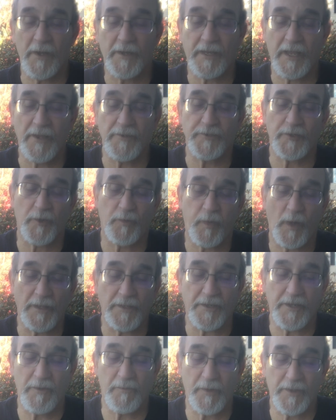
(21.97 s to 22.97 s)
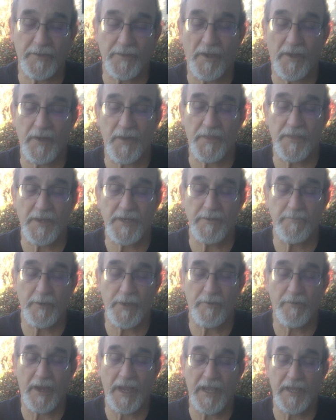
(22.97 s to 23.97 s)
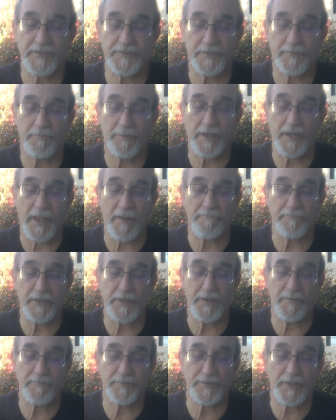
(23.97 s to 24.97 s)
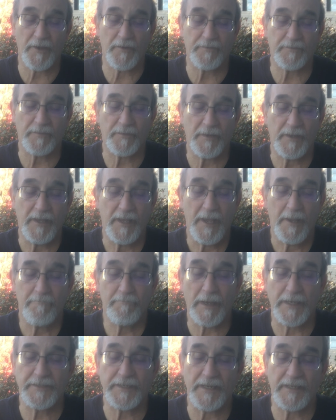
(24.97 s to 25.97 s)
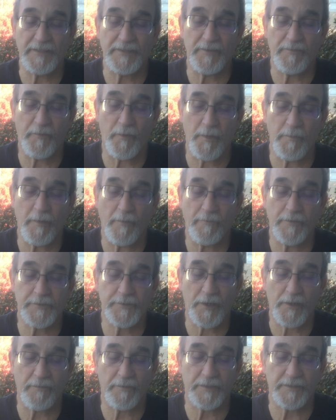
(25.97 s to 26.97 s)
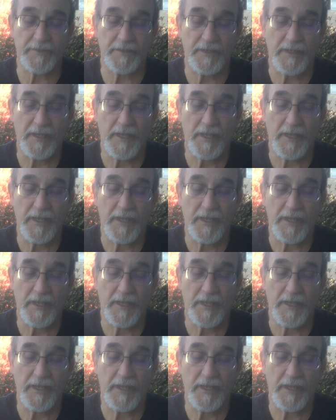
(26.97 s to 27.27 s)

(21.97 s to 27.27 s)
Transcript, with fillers: count equality with God a thing to be grasped, but emptied himself by taking the form of a servant,